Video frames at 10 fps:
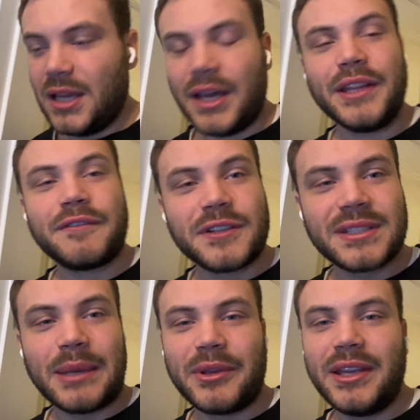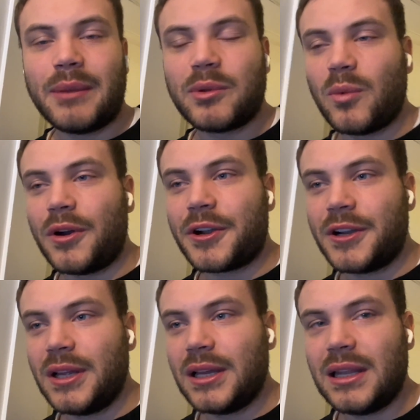And the first time you heat up the
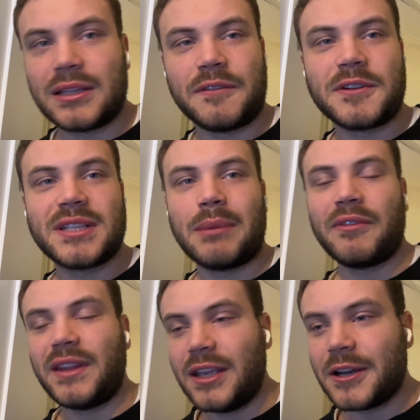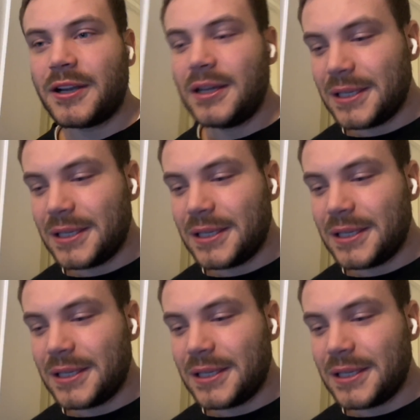water, like the first time of the year,